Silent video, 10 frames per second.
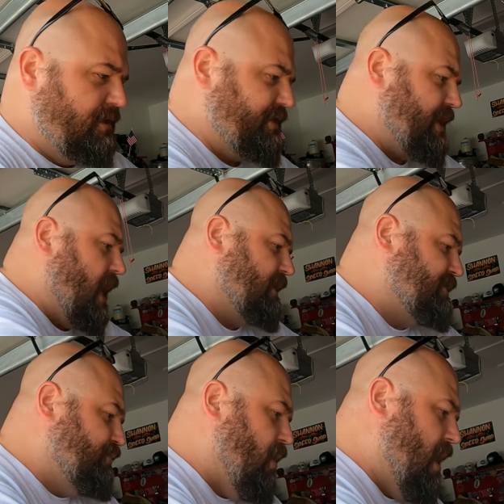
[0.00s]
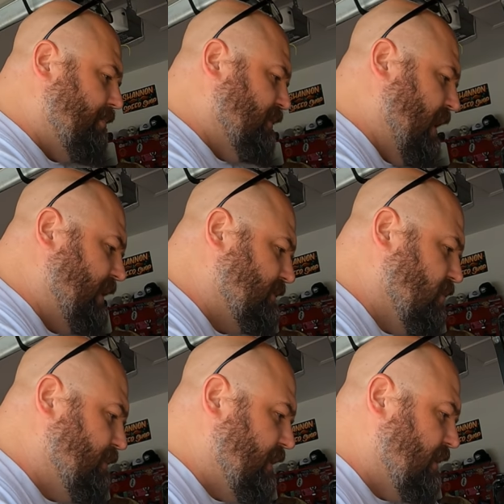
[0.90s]
stock swap. Like, it's
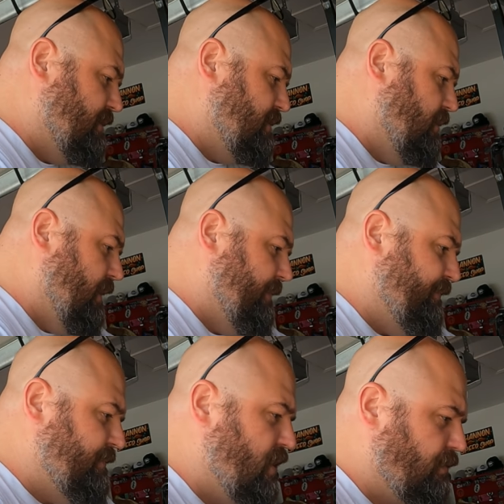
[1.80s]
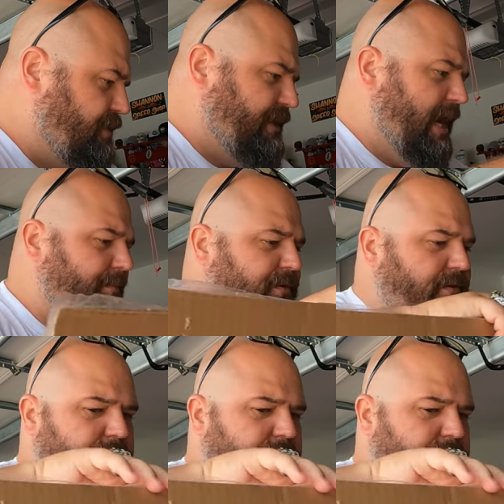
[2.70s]
gonna be nothing to it. Don't stab